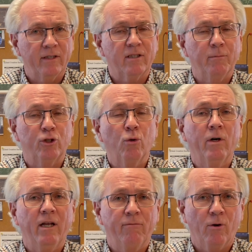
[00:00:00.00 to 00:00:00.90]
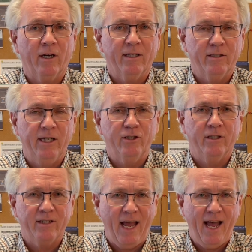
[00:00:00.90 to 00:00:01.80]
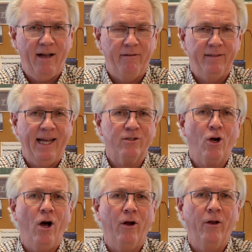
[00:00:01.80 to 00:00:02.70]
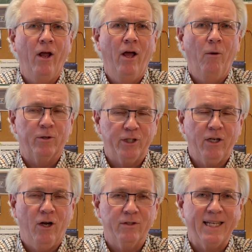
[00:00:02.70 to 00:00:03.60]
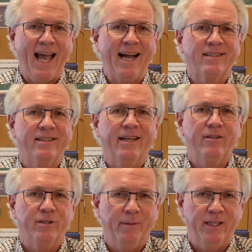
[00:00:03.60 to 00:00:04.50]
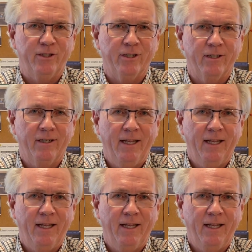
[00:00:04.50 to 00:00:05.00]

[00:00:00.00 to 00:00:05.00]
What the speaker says: us, the majority of organizations have, and that's called what she calls the accidental diminisher.